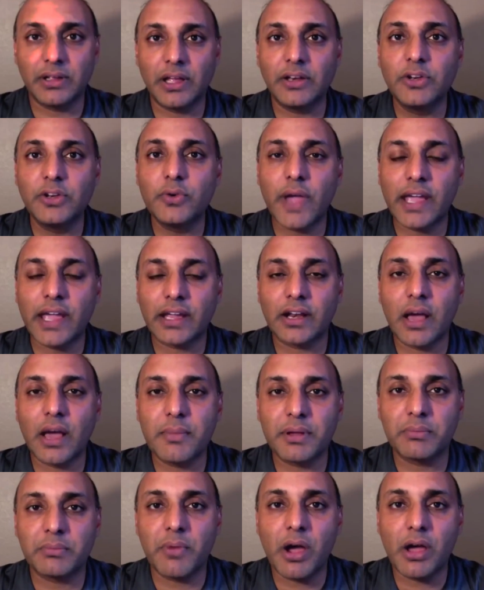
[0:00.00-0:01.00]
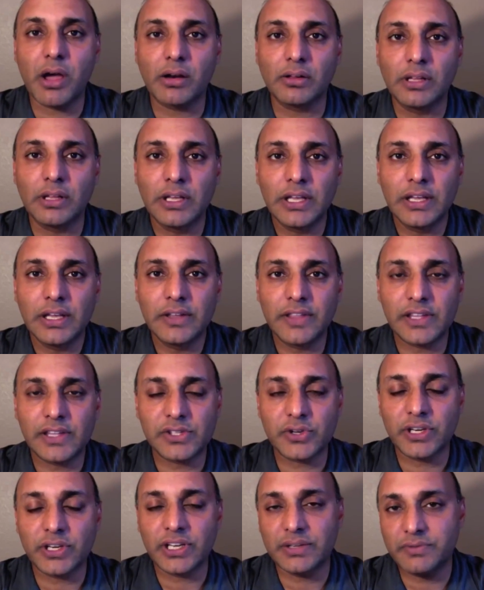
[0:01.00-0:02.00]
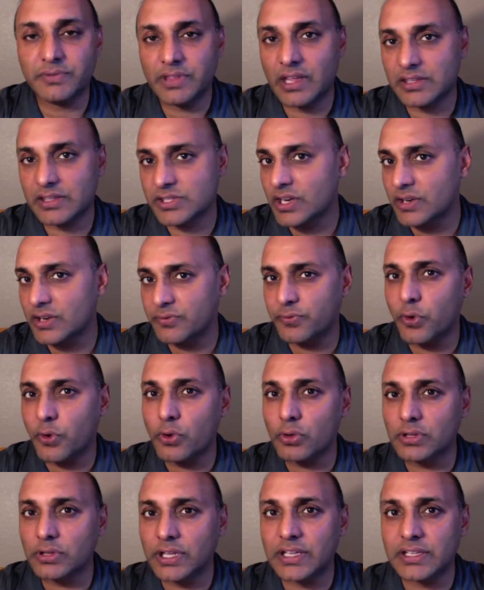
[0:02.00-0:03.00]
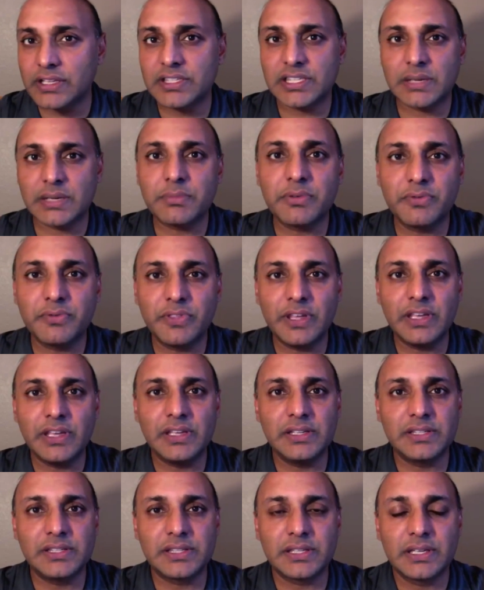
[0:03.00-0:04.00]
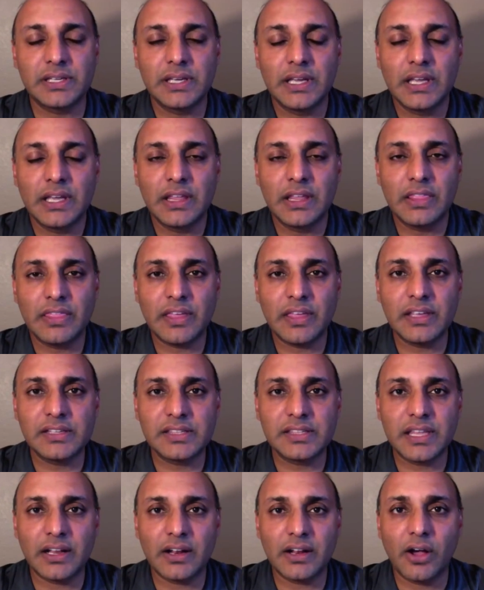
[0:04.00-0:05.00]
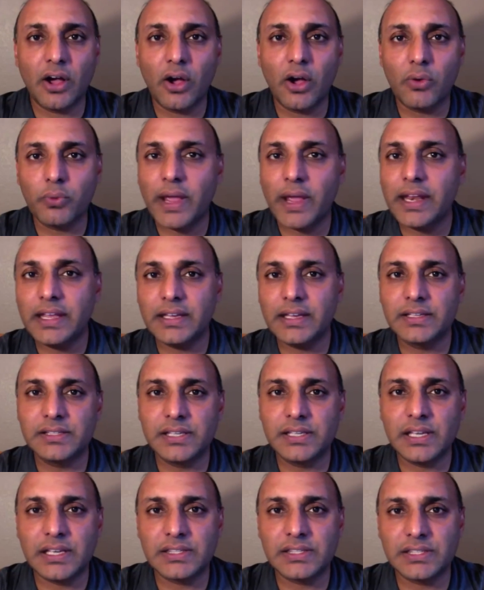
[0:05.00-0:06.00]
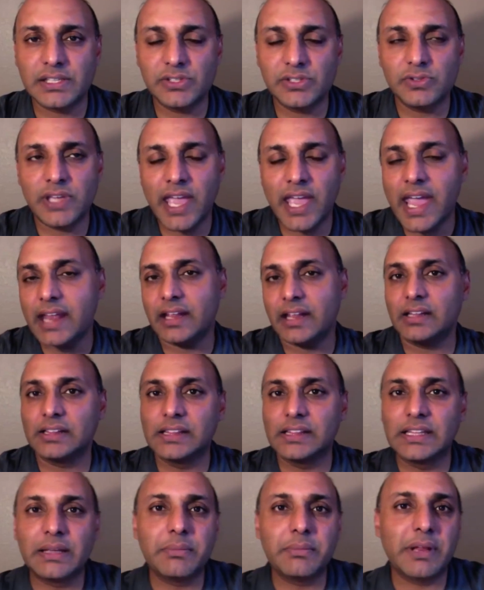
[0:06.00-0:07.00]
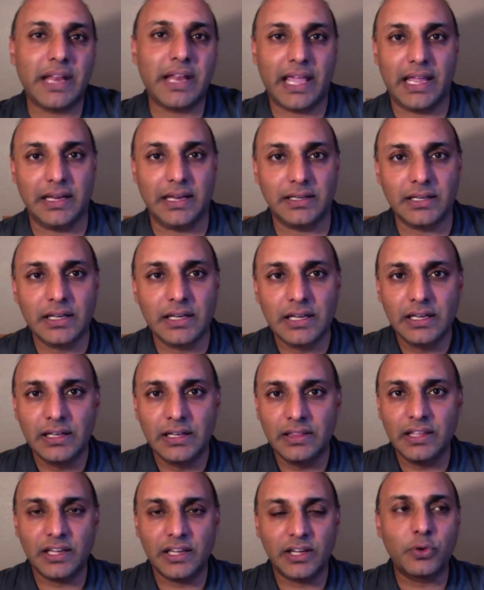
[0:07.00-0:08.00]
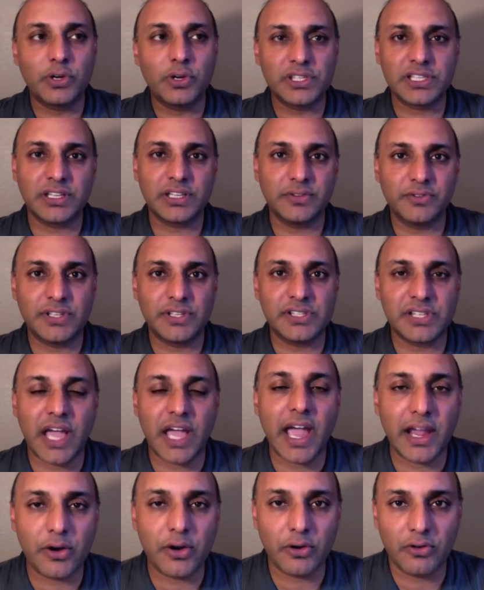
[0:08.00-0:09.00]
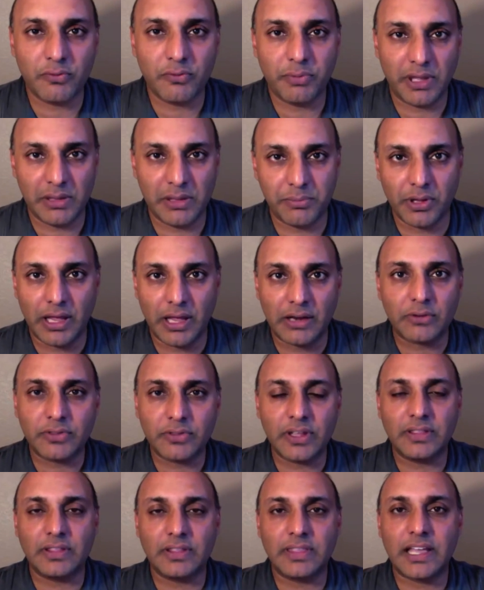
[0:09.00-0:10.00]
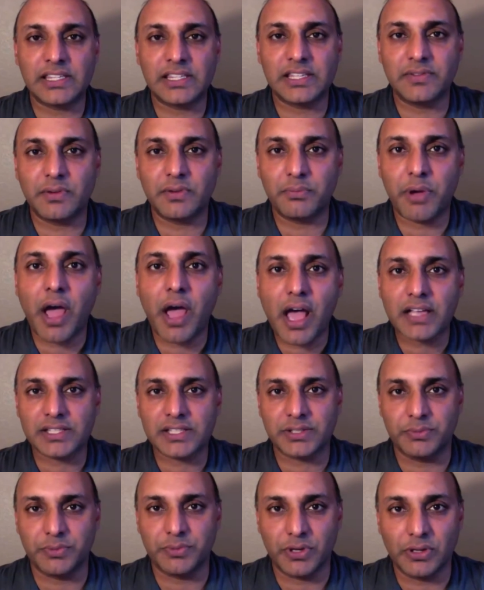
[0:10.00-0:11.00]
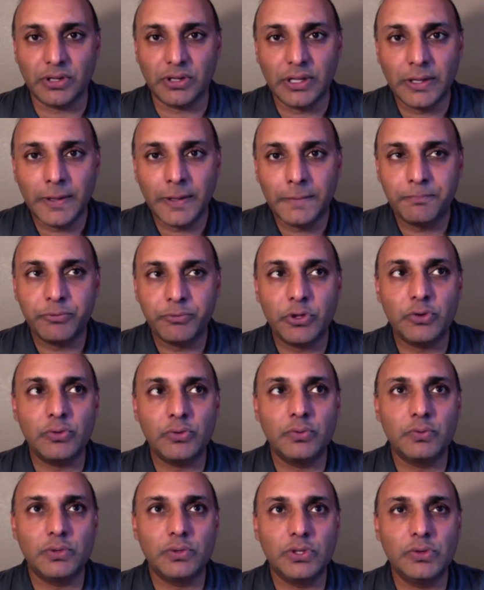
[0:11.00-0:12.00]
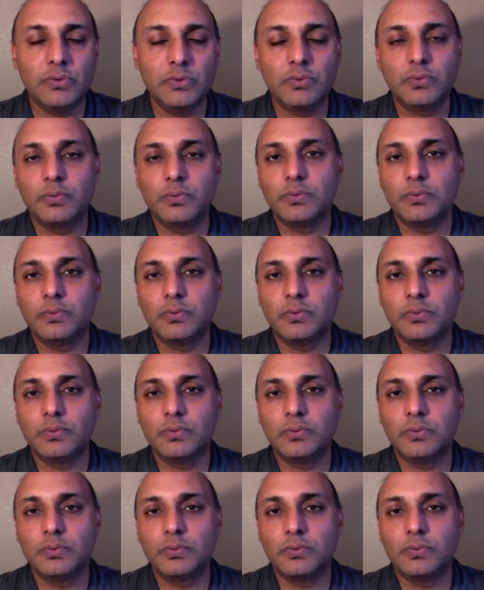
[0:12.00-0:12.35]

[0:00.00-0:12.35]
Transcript: new economic model that's going to fold in some of these things that already exist. That you can't eliminate the acquisitive desire of people. I don't think that that's even possible. You